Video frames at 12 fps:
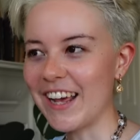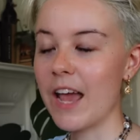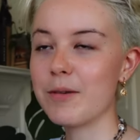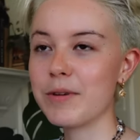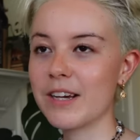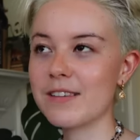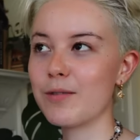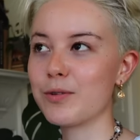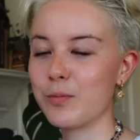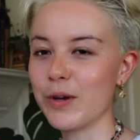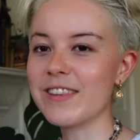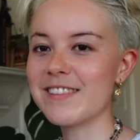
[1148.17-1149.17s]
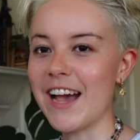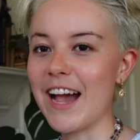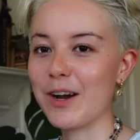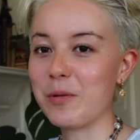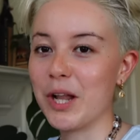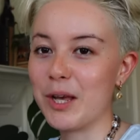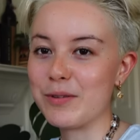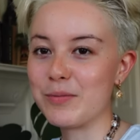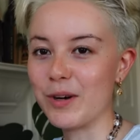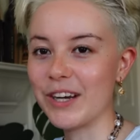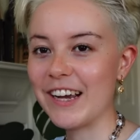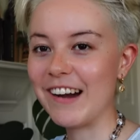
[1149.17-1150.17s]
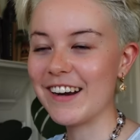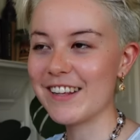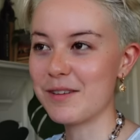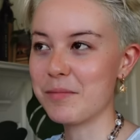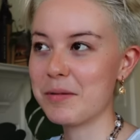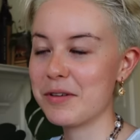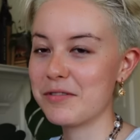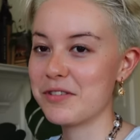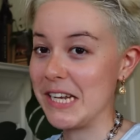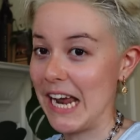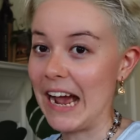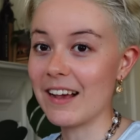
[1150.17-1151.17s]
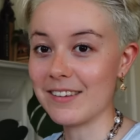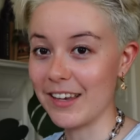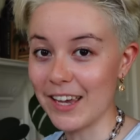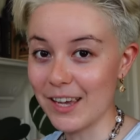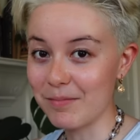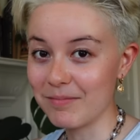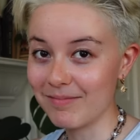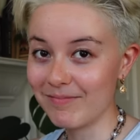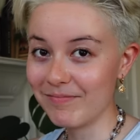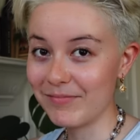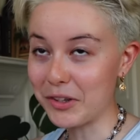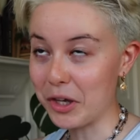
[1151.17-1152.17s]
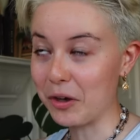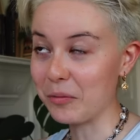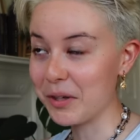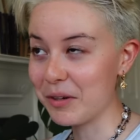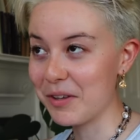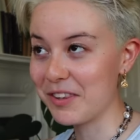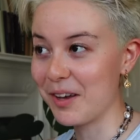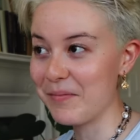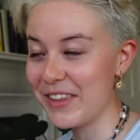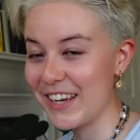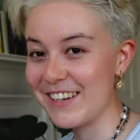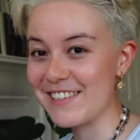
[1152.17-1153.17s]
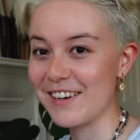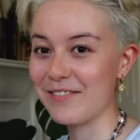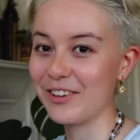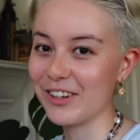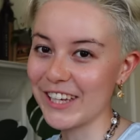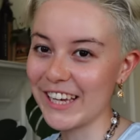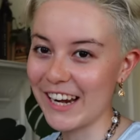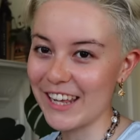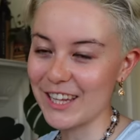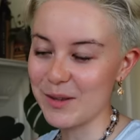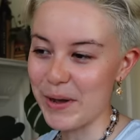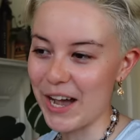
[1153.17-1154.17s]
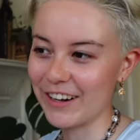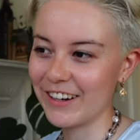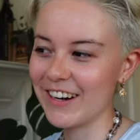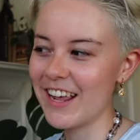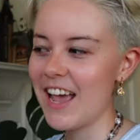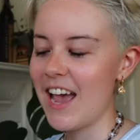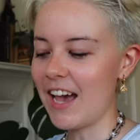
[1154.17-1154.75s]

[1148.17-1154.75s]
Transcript: And because I was with Zach while I was working on it, sometimes I would just ask him to help me with something instead of looking at it in the pattern.